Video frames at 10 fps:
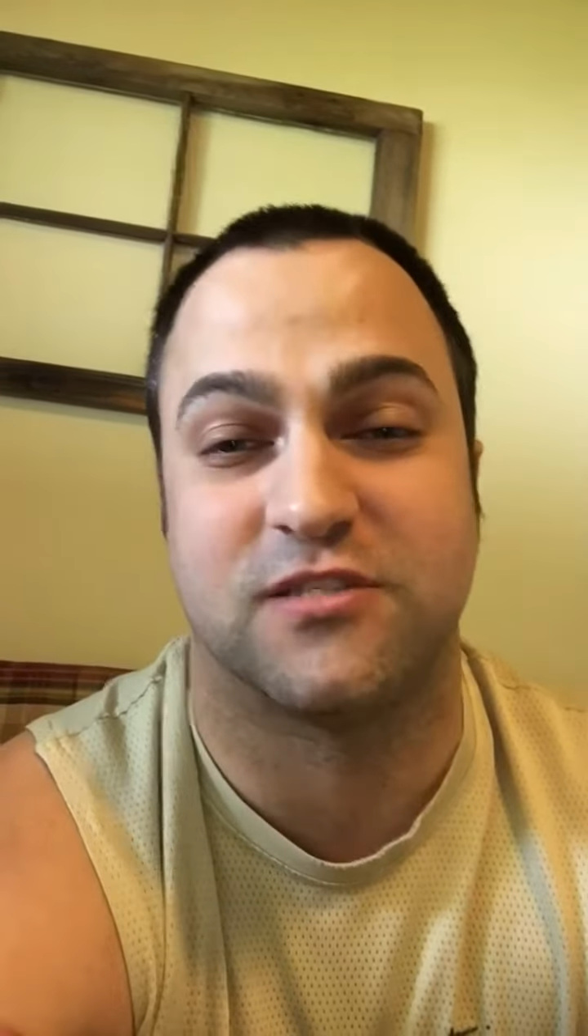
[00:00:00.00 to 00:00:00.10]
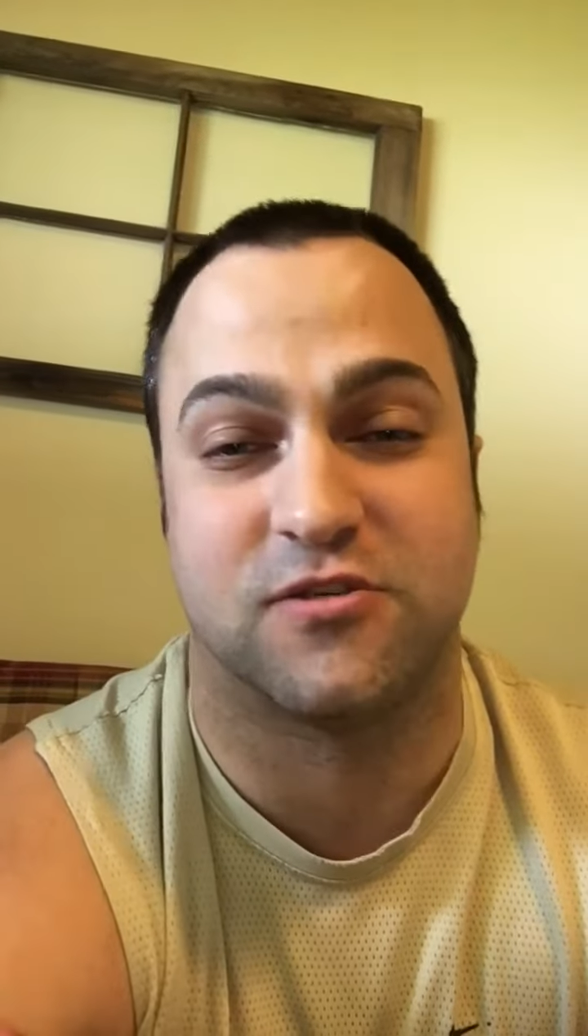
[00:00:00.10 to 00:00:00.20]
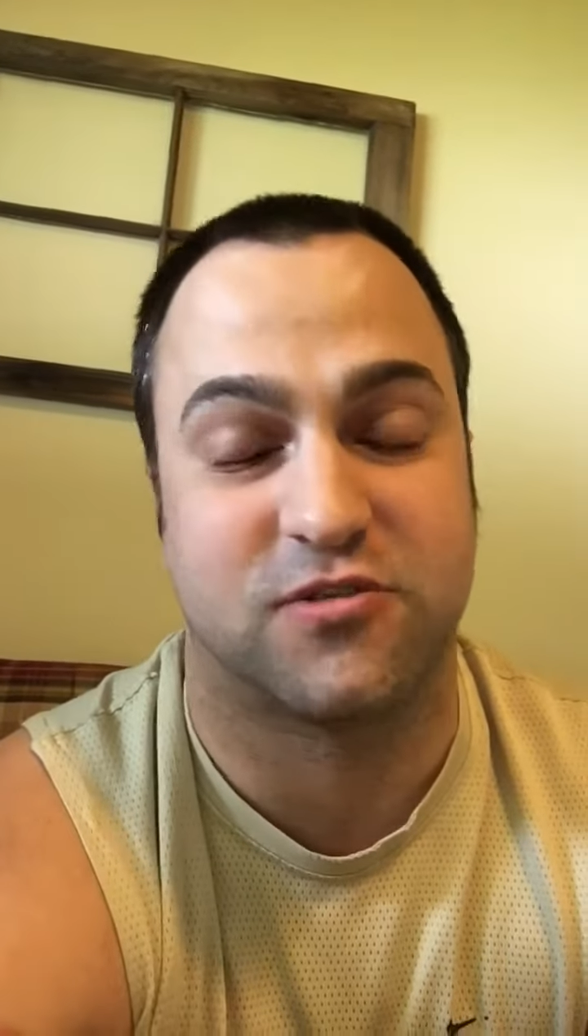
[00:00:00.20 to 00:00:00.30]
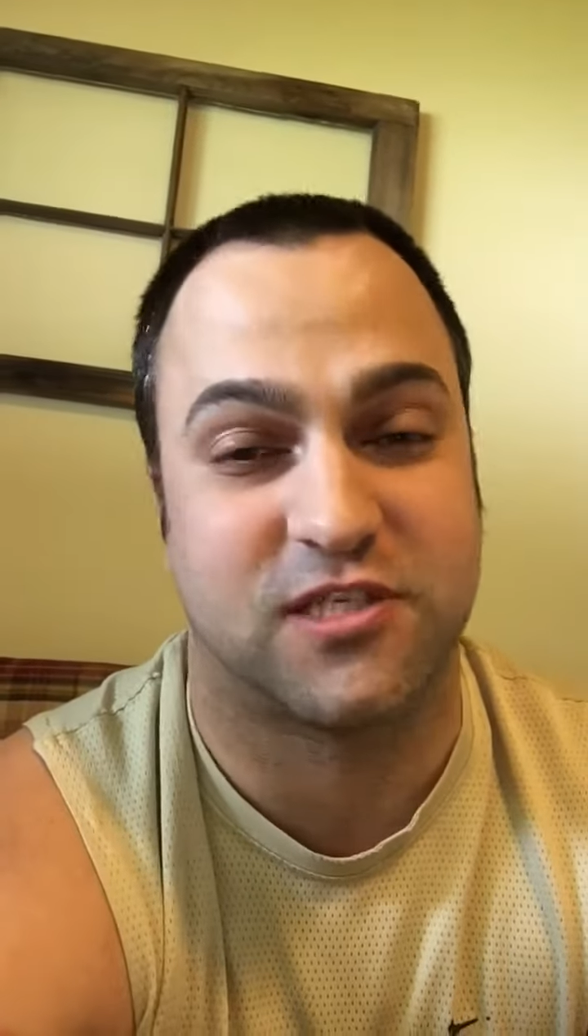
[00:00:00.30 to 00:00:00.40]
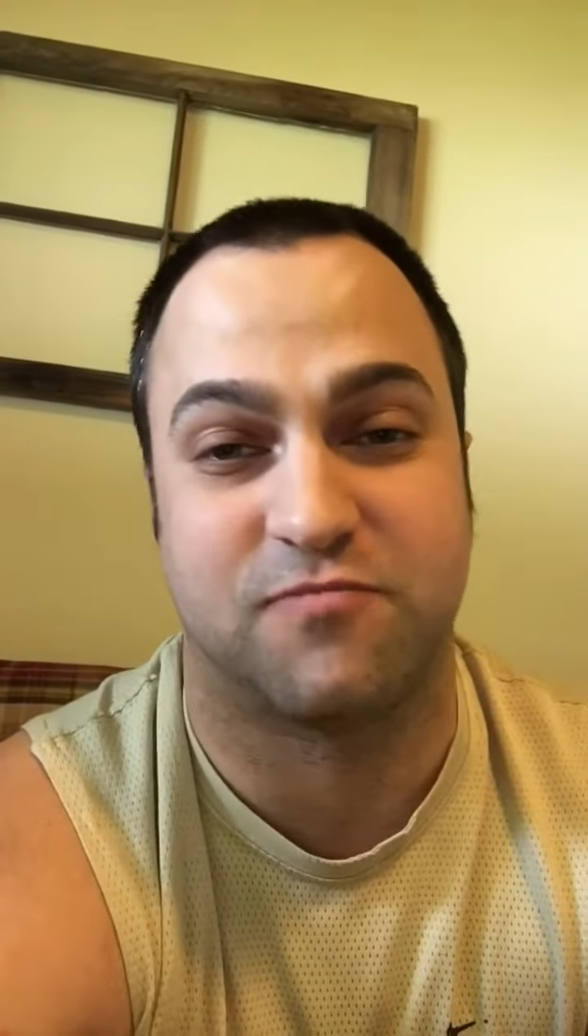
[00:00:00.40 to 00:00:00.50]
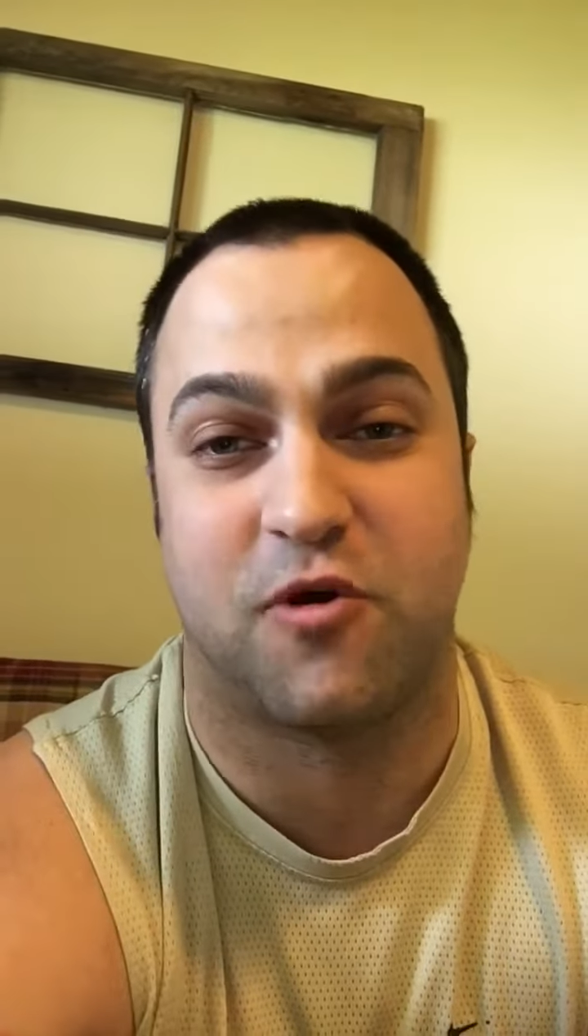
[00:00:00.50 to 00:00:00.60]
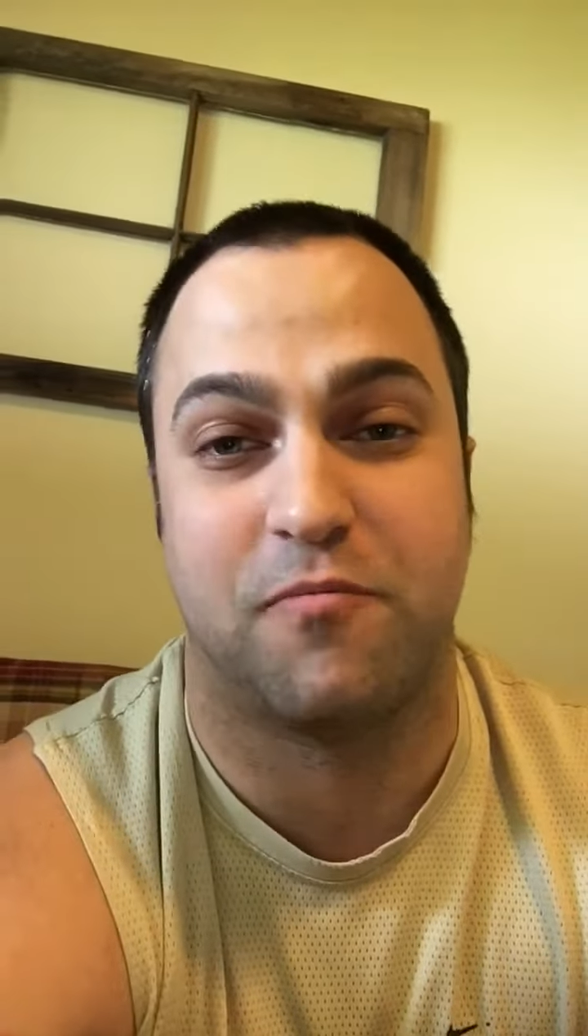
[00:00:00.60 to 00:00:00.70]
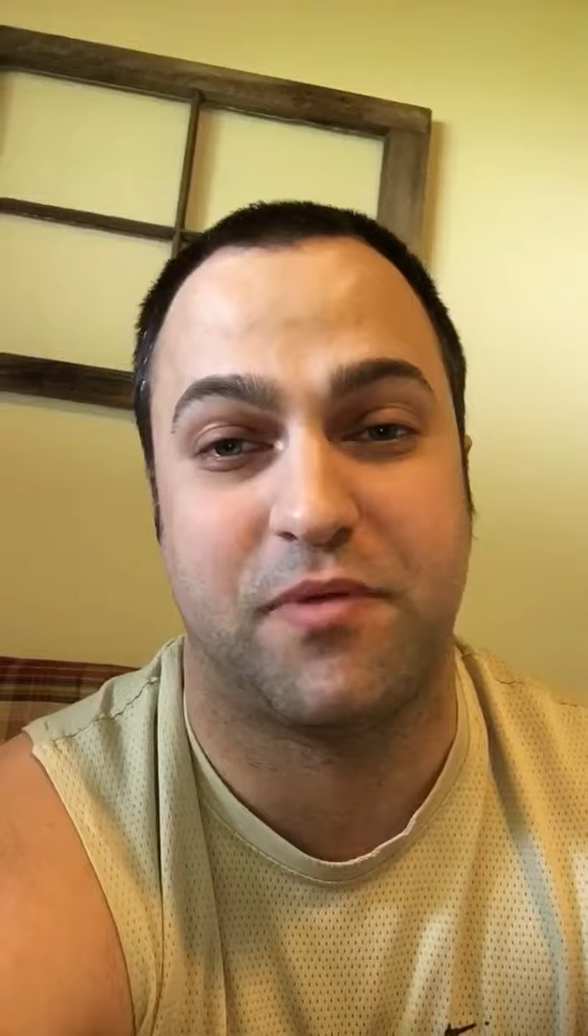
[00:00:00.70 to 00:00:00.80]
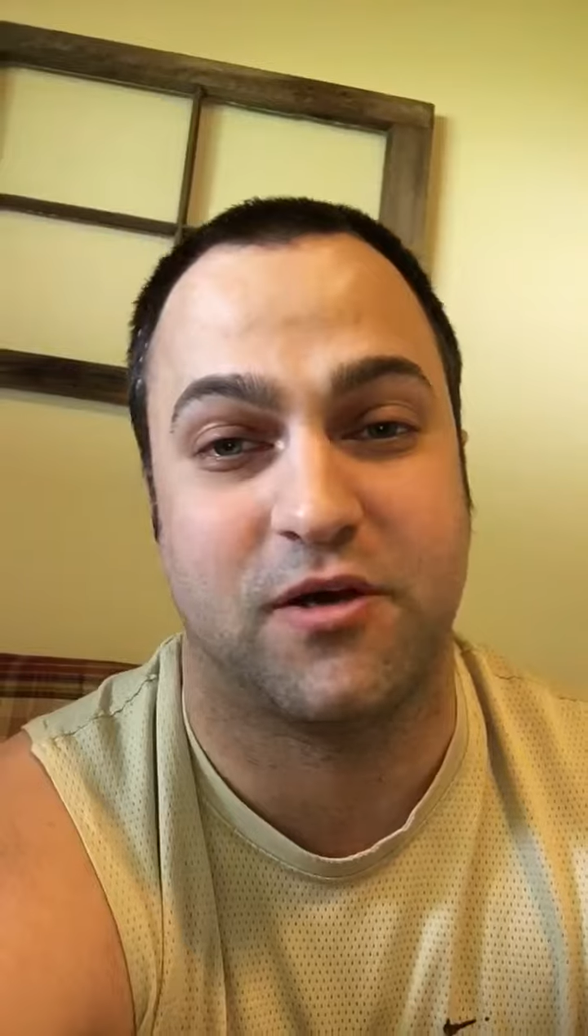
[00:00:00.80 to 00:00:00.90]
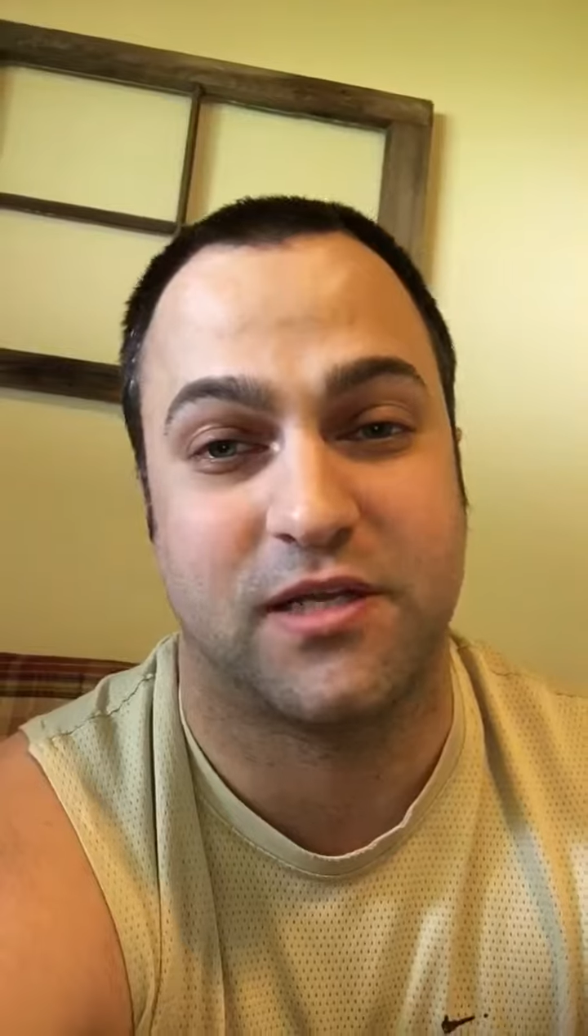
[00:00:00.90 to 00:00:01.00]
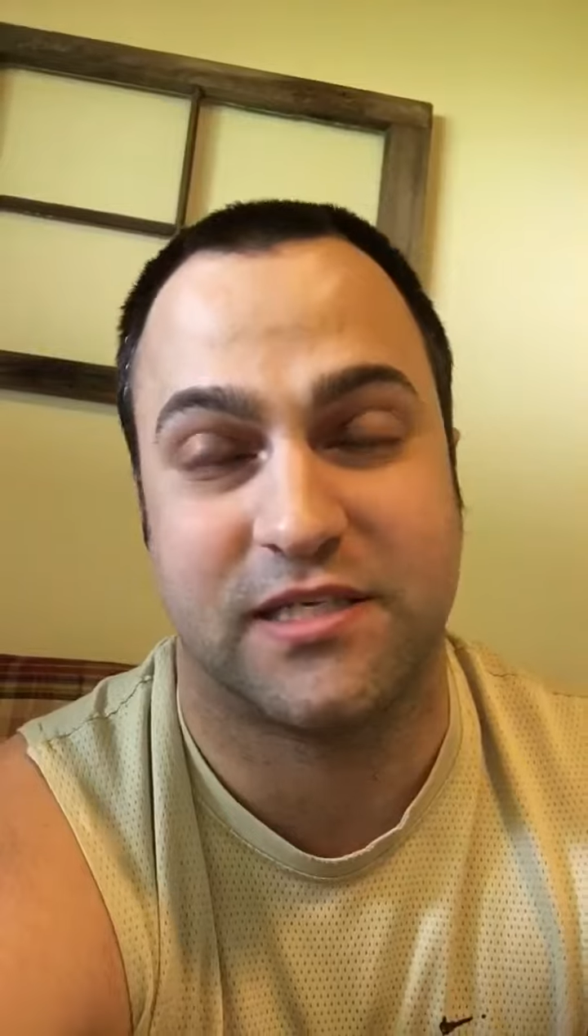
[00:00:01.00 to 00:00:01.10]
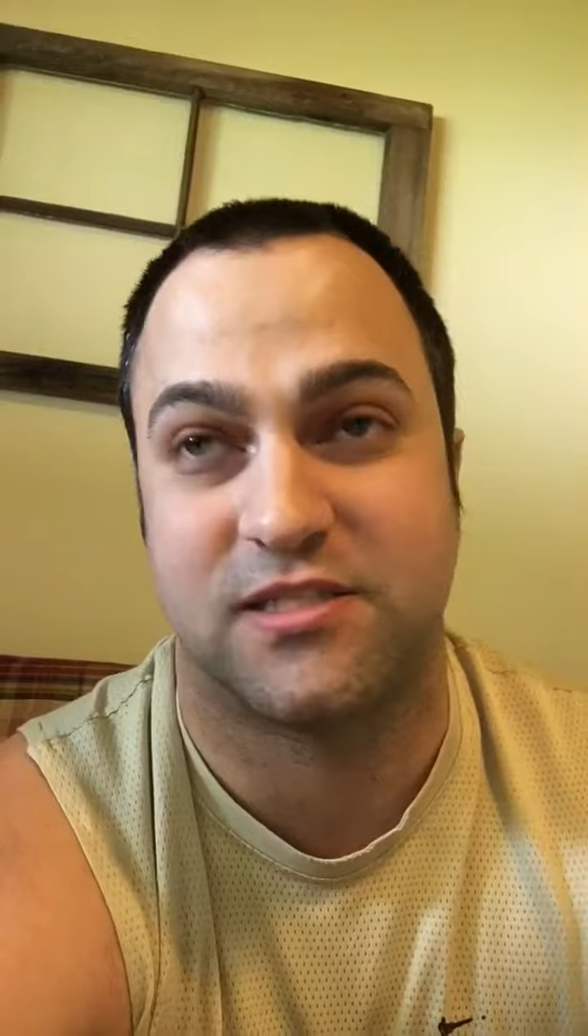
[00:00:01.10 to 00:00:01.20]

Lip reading: losing his mobility.